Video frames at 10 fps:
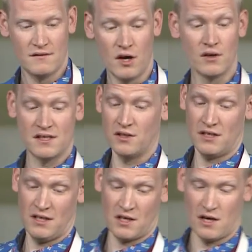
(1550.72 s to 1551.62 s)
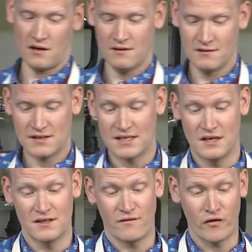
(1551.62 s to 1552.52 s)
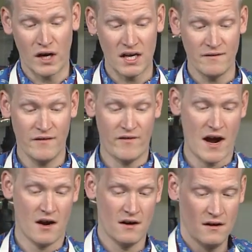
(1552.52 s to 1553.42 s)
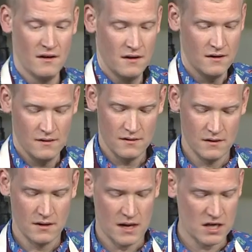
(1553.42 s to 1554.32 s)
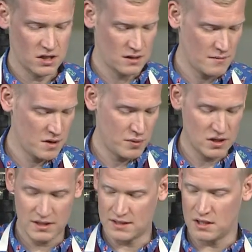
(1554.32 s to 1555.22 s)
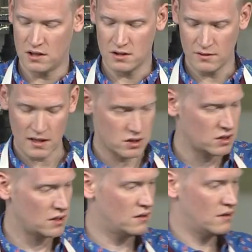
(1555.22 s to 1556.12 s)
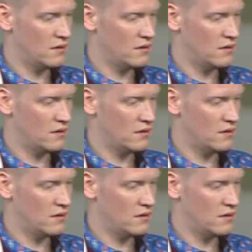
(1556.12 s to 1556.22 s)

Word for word: Those still need to cook. It's because I was afraid of the fire. I'm going to put these in here, too, actually.